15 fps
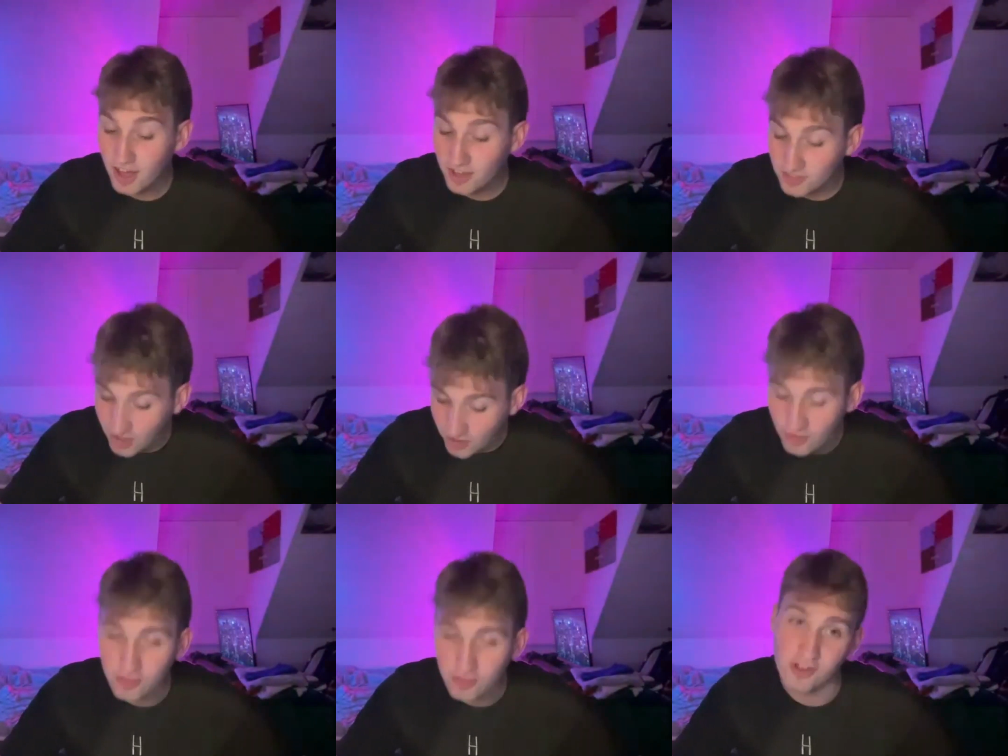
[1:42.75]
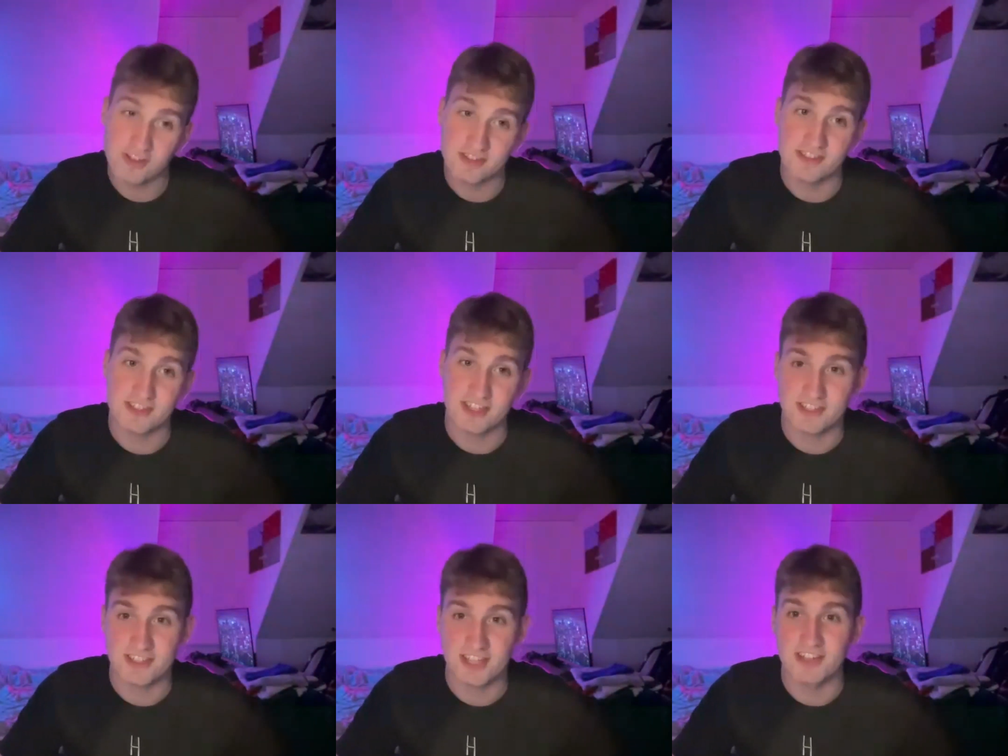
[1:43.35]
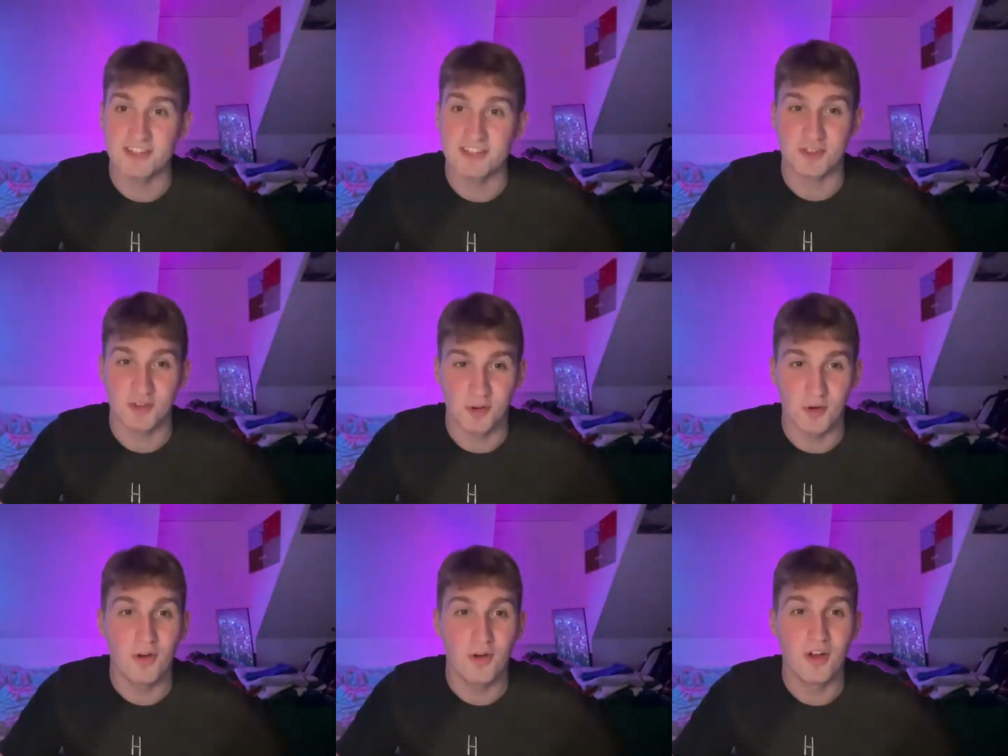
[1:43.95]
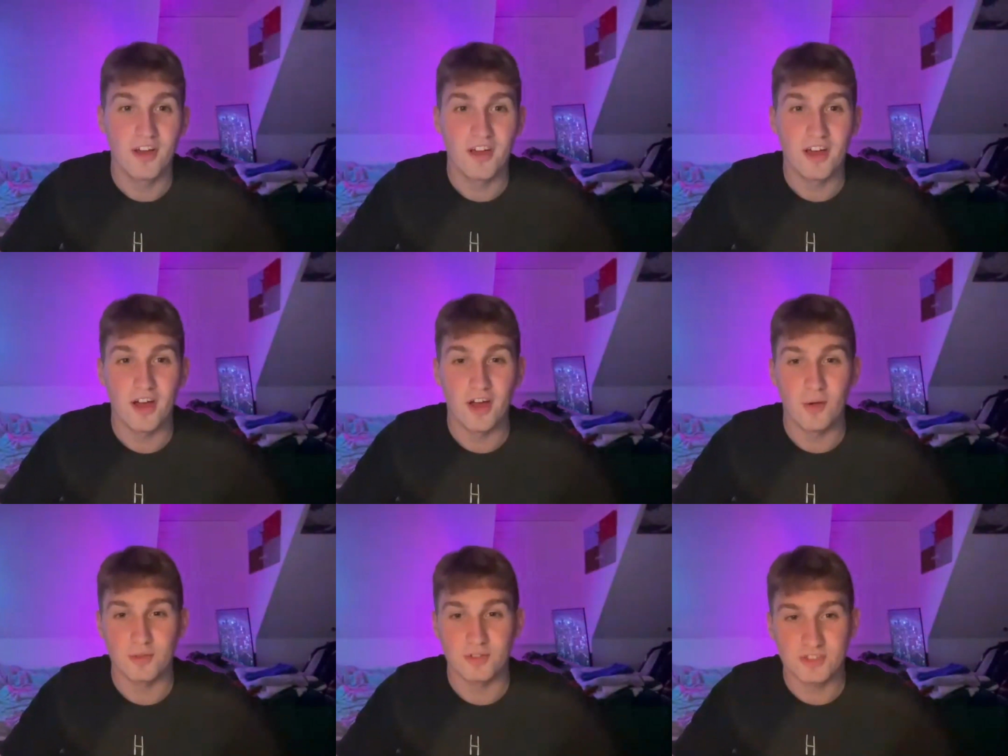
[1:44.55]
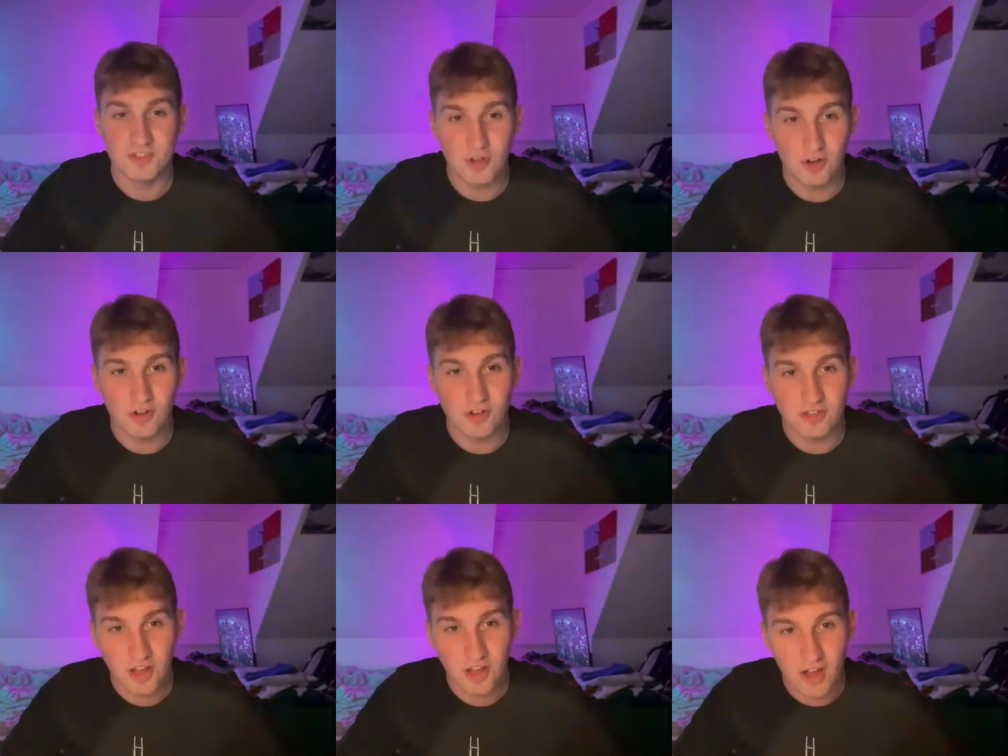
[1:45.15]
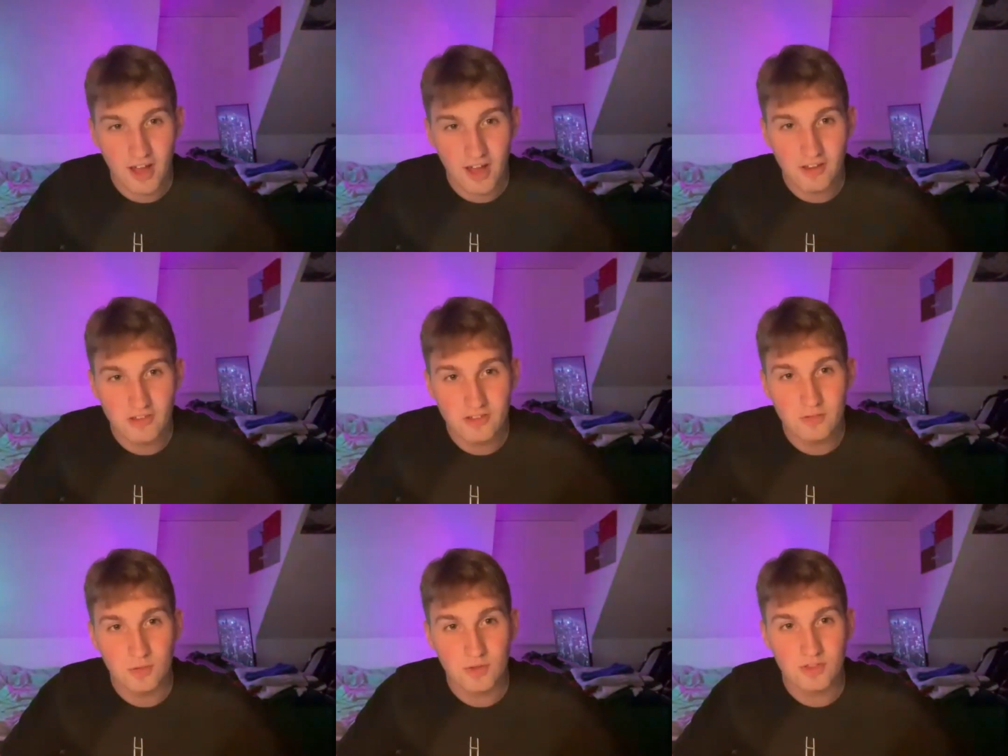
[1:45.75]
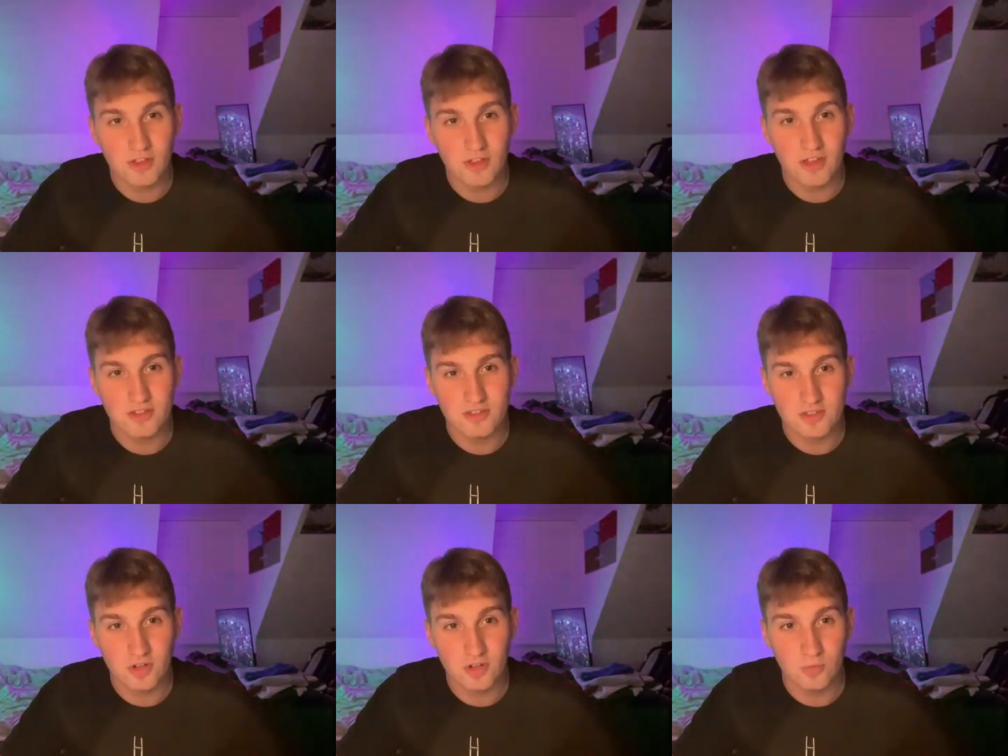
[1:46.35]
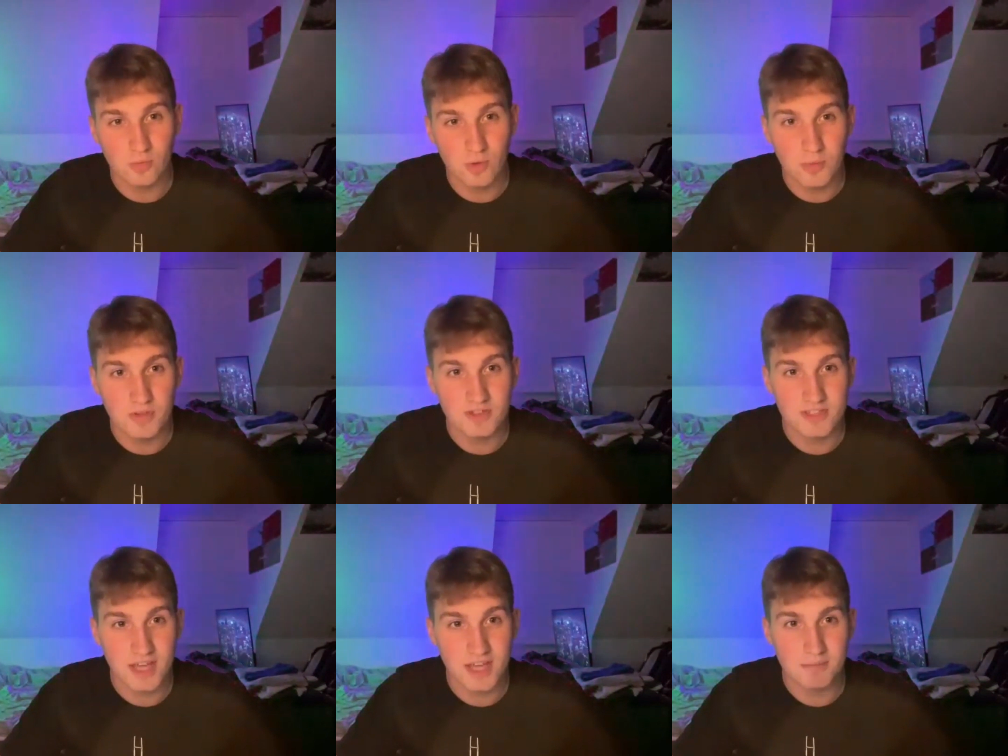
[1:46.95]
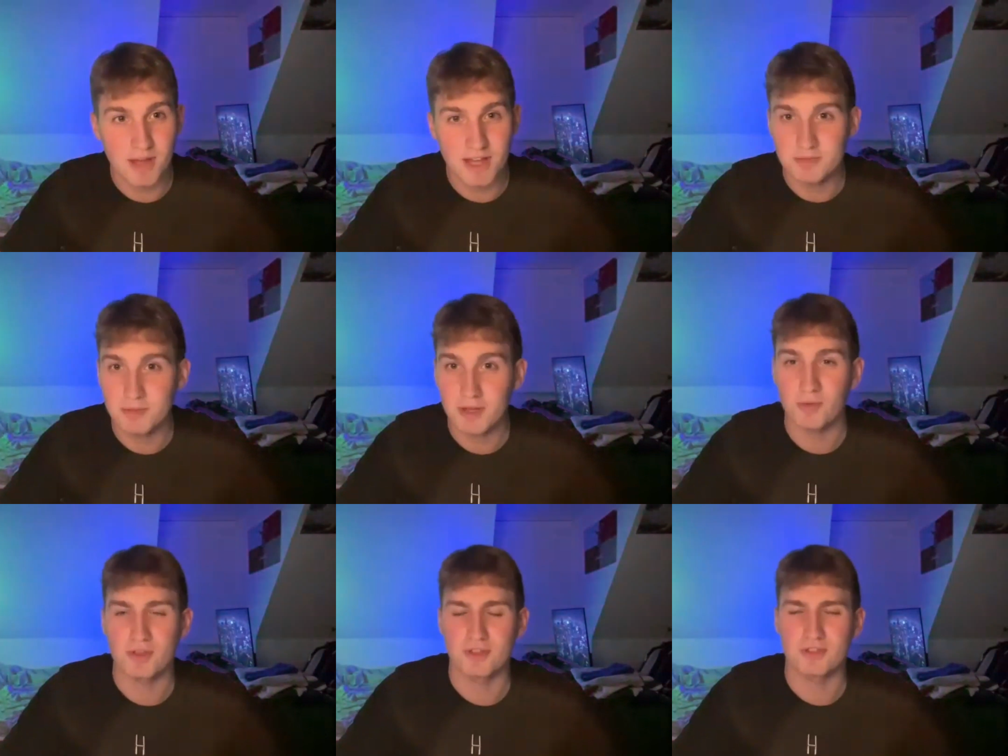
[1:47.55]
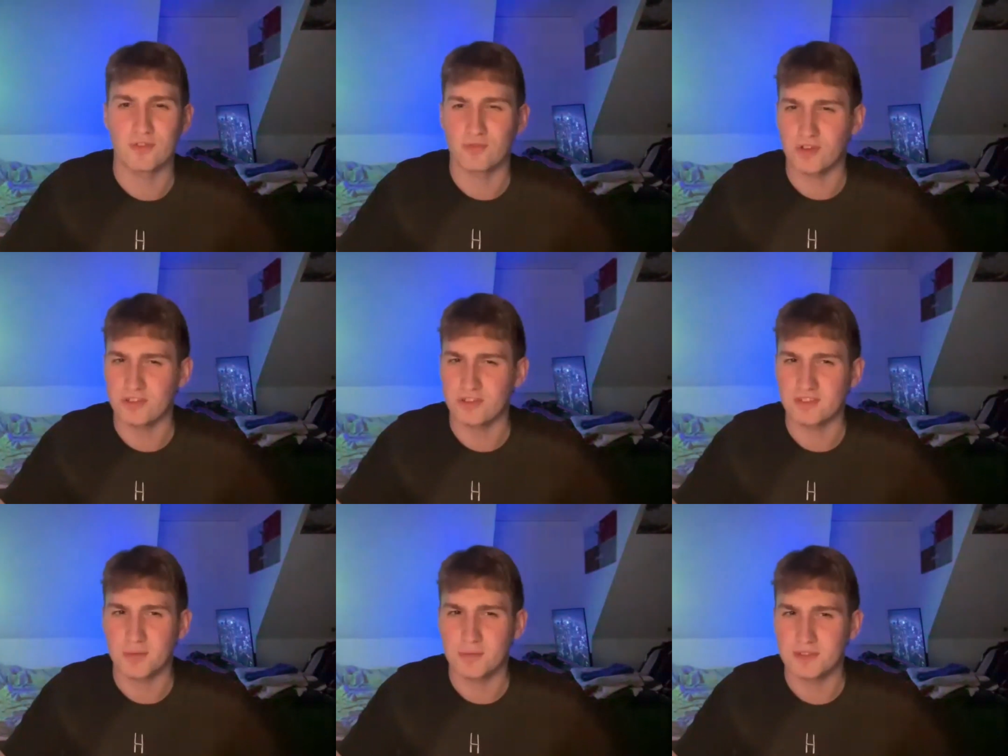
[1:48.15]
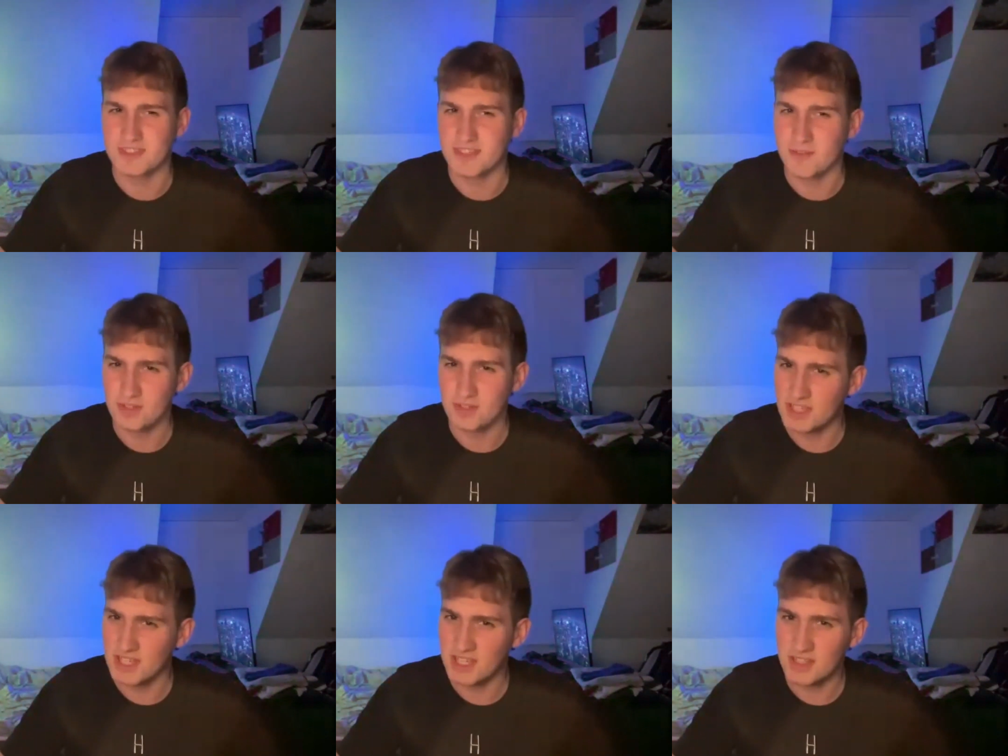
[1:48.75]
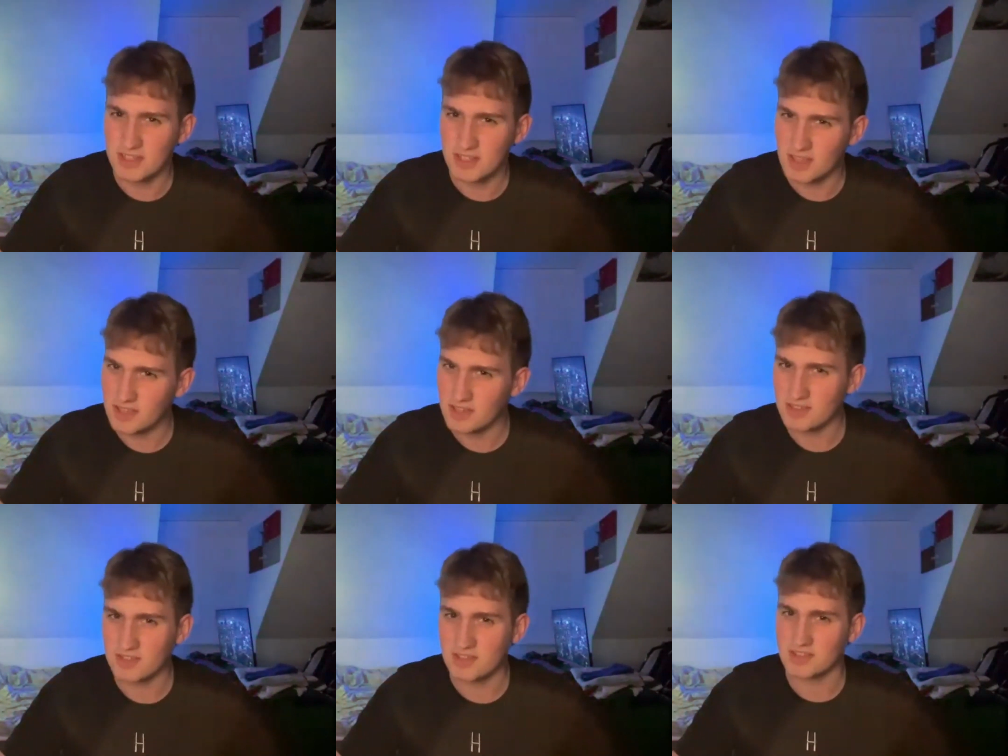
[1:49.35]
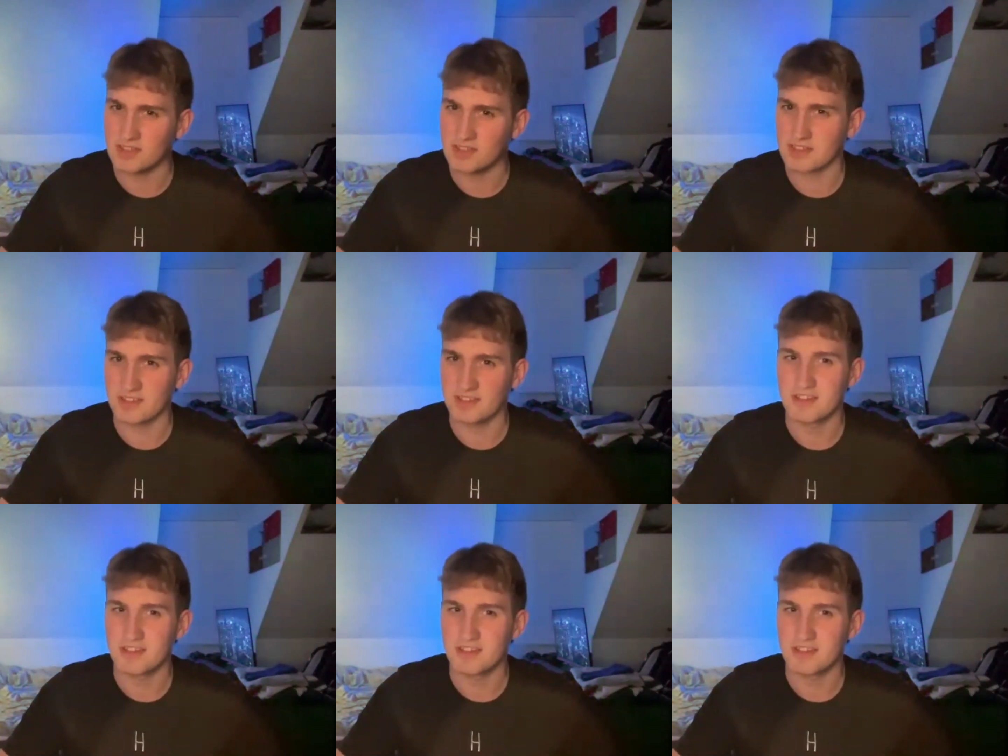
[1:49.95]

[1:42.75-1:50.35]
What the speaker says: Another 36-10 score was Scotland-Ireland, with the Scotland women's getting back-to-back wins for the first time in 17 years.